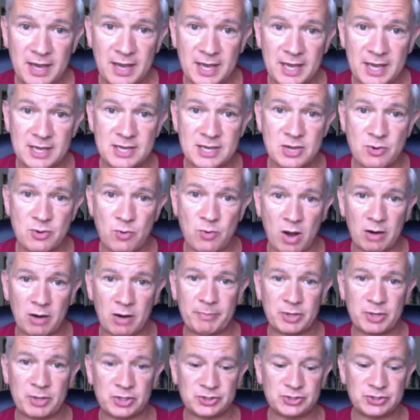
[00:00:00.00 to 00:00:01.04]
You are a
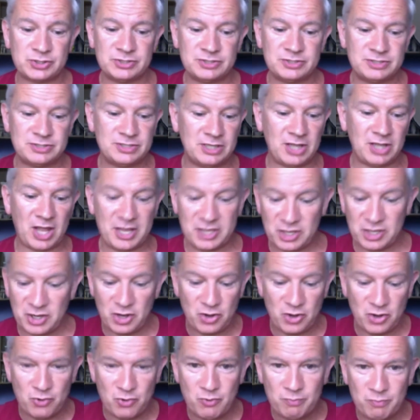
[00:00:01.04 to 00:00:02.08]
person
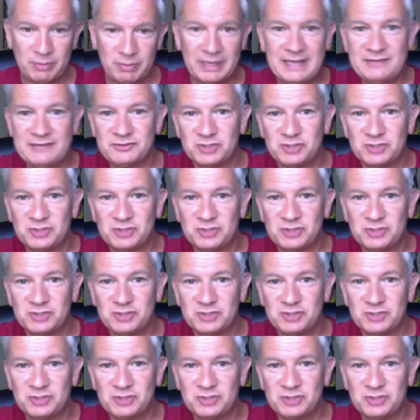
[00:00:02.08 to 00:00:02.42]
who believes